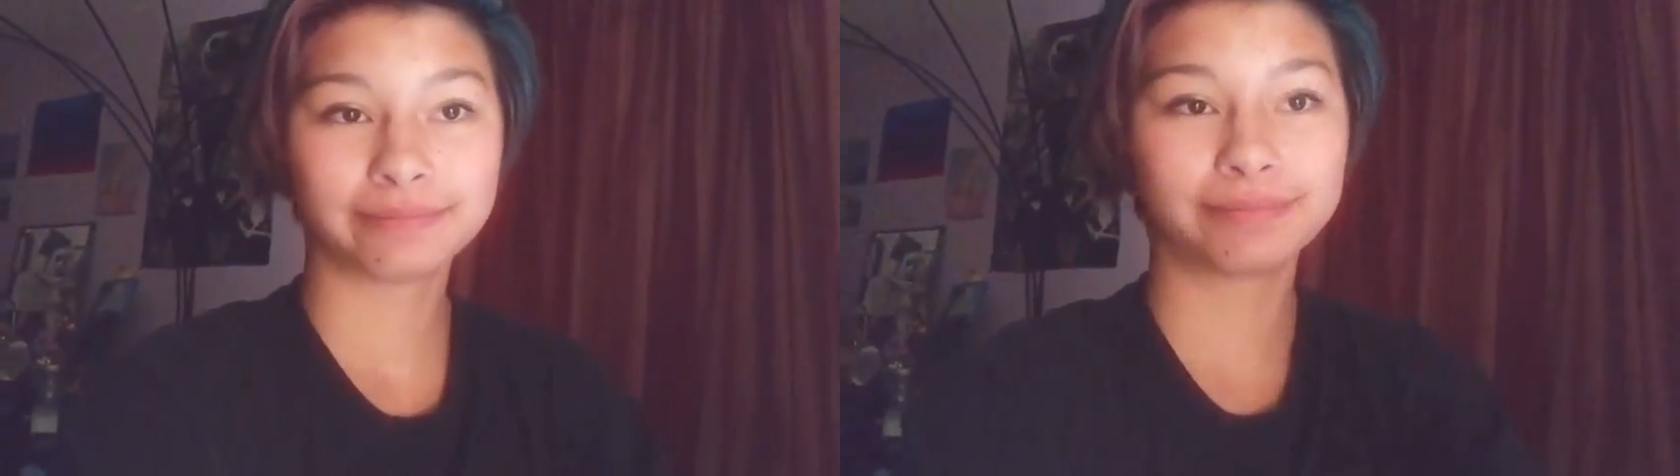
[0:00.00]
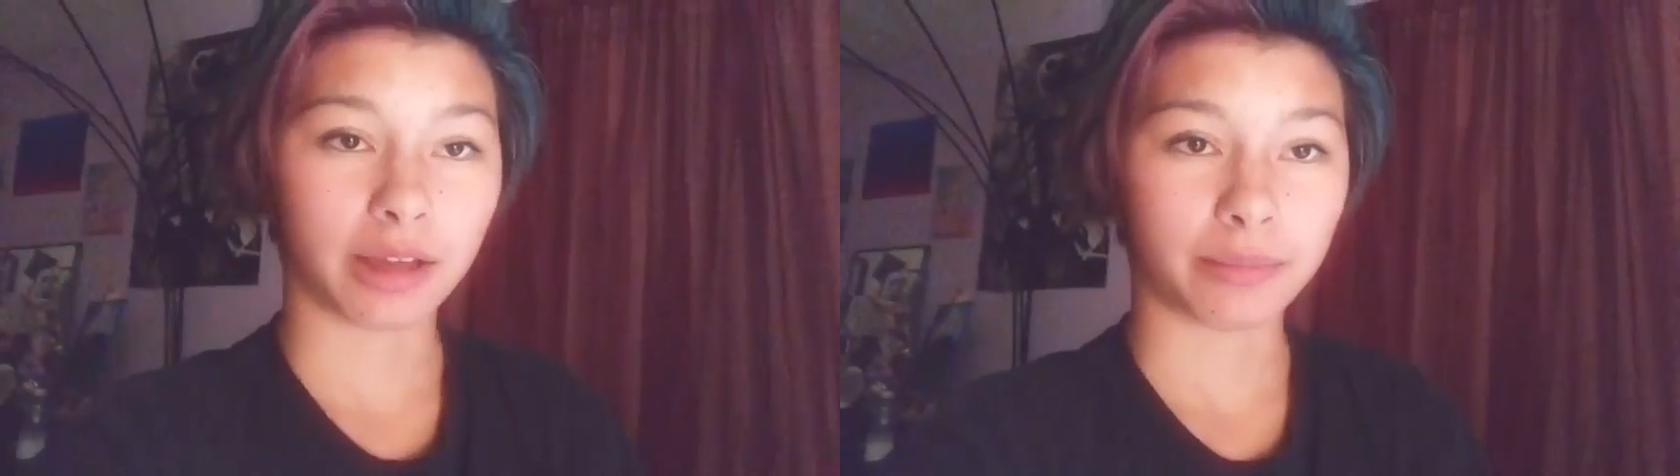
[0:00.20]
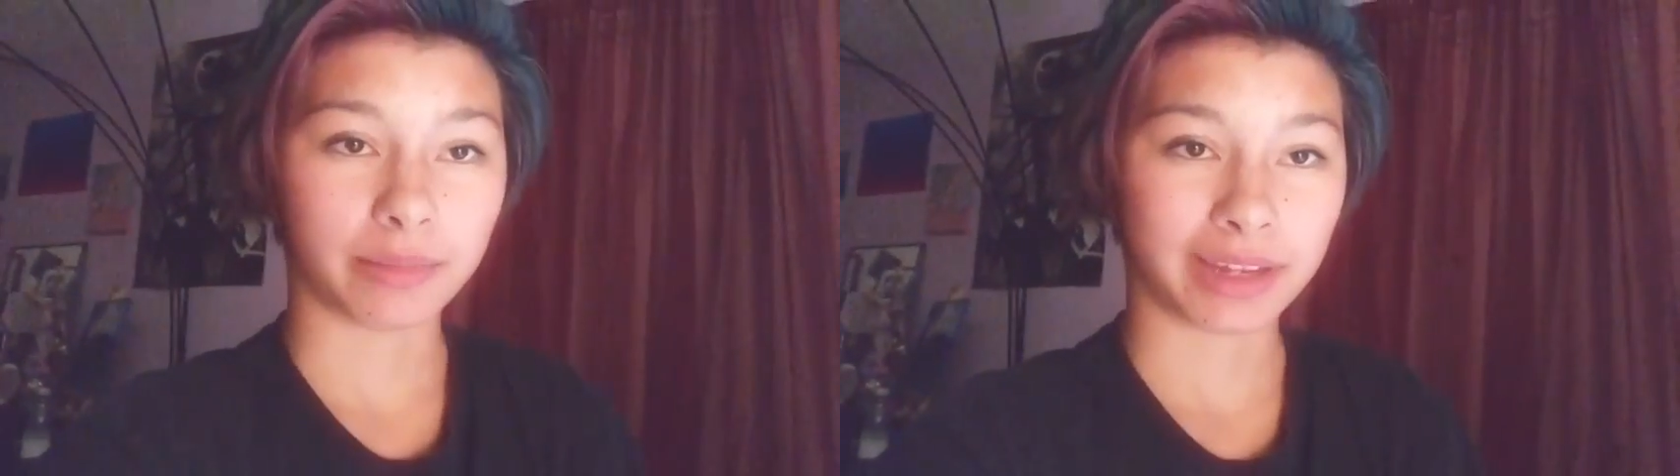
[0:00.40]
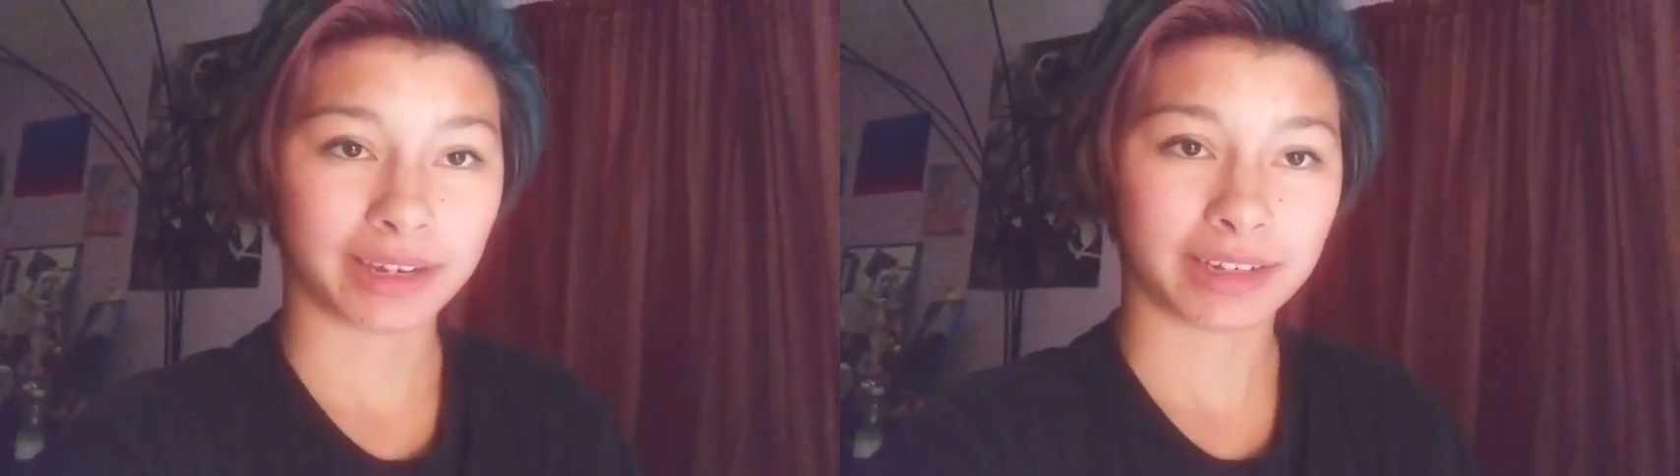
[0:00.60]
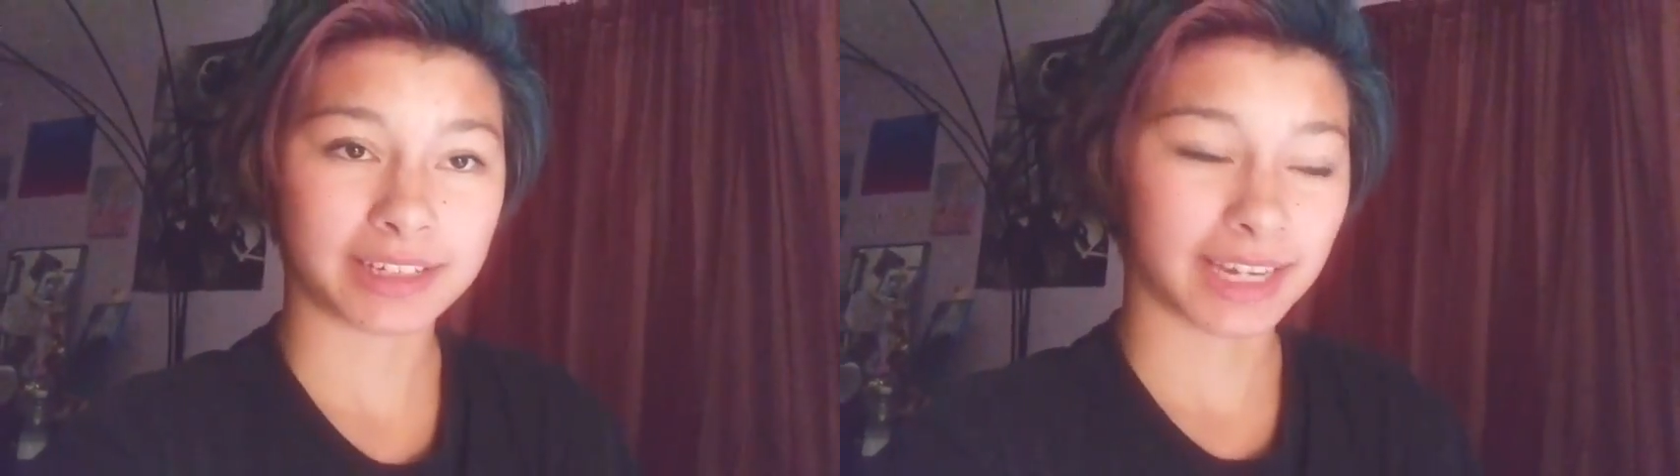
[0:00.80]

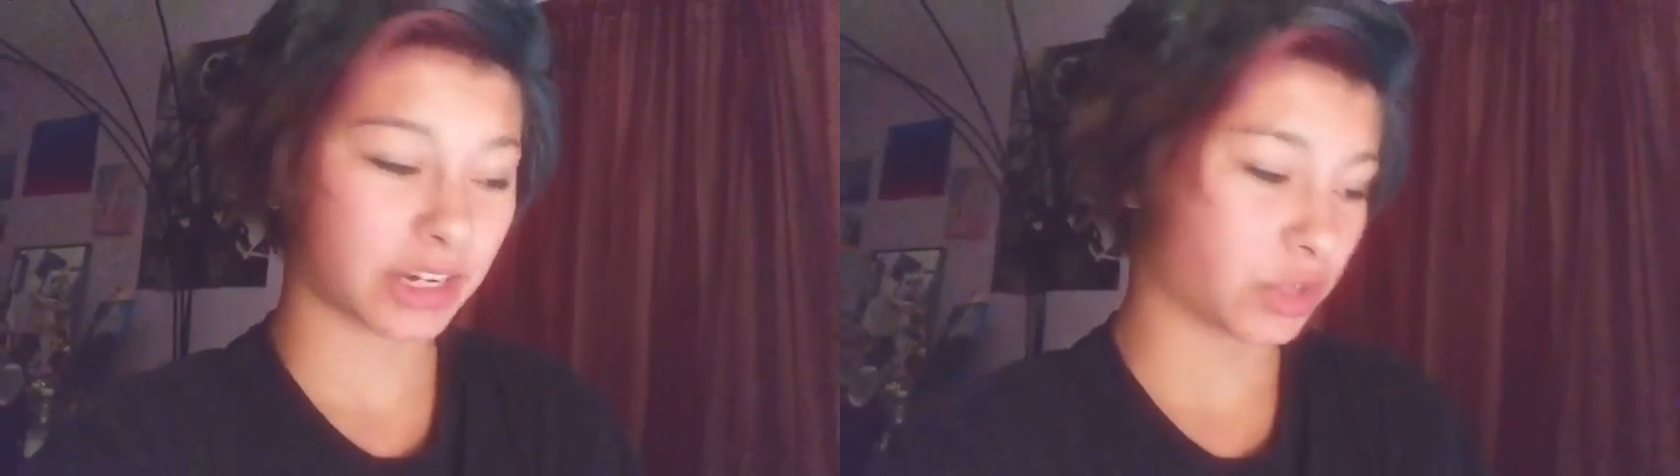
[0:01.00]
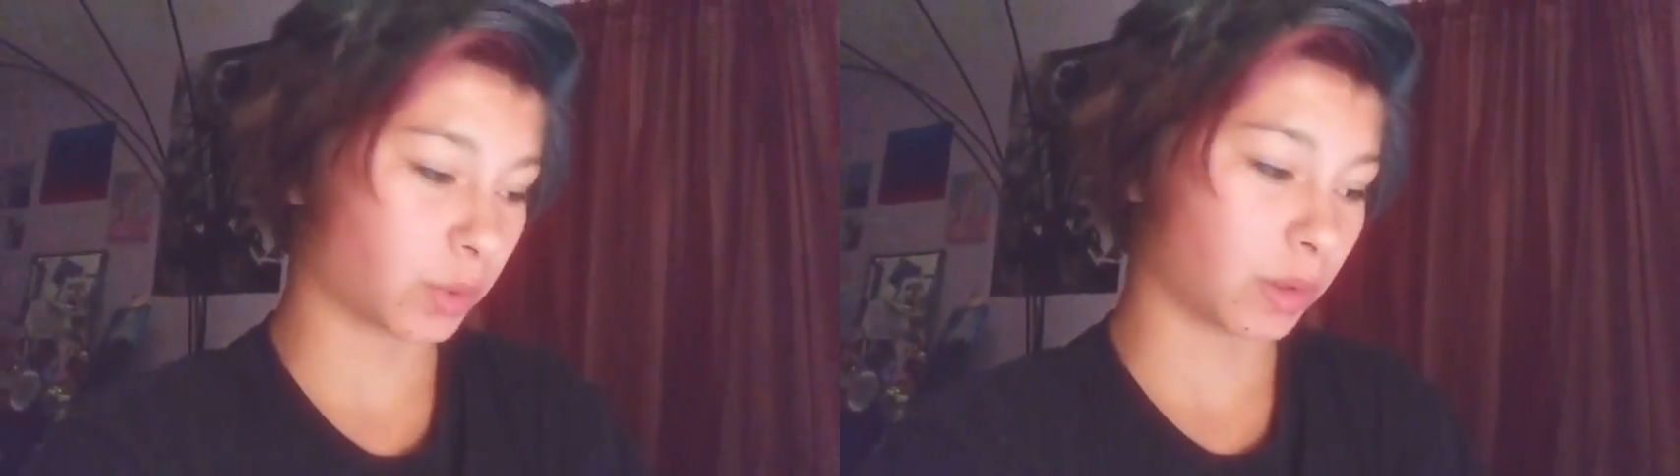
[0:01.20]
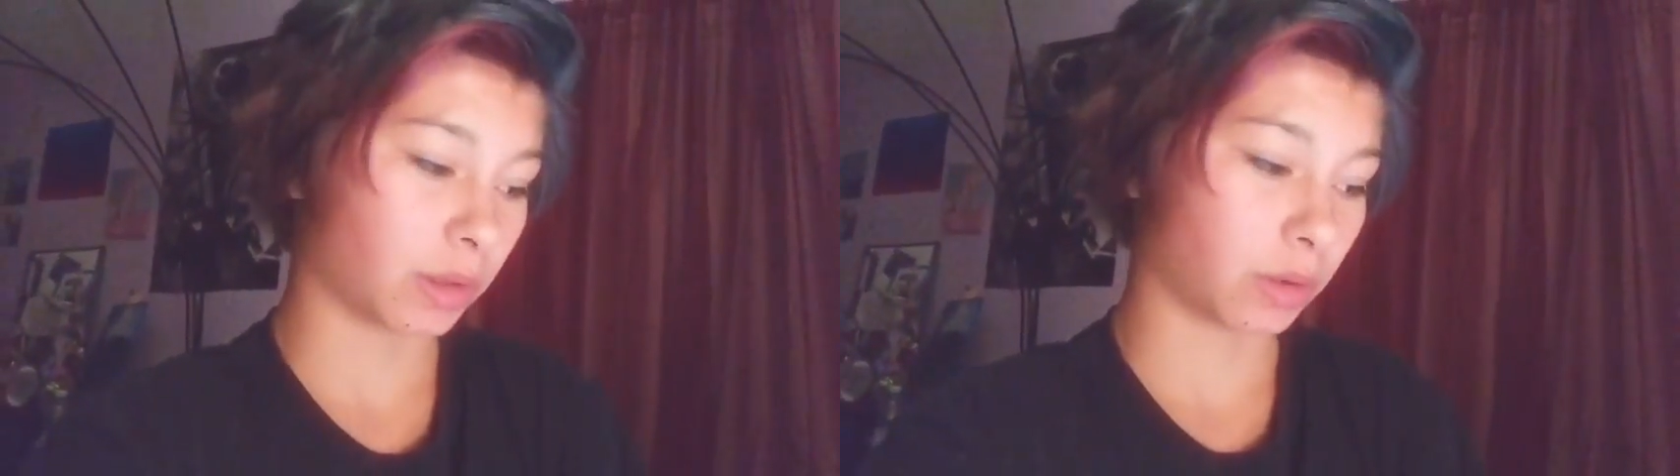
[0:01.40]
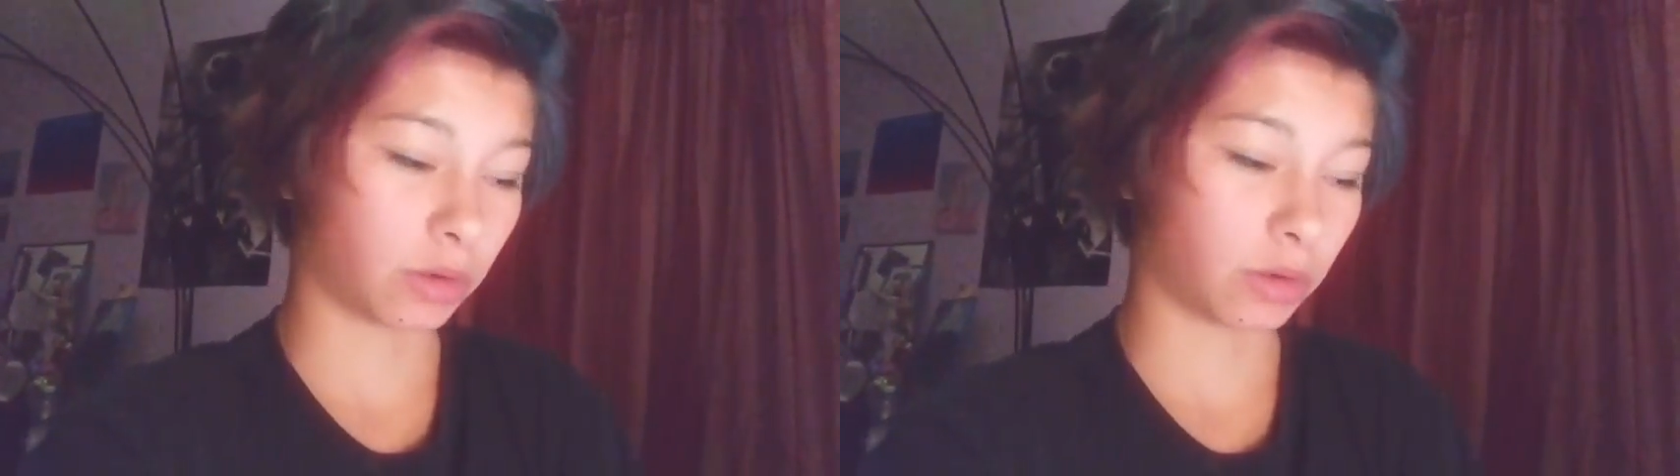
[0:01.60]
And sexual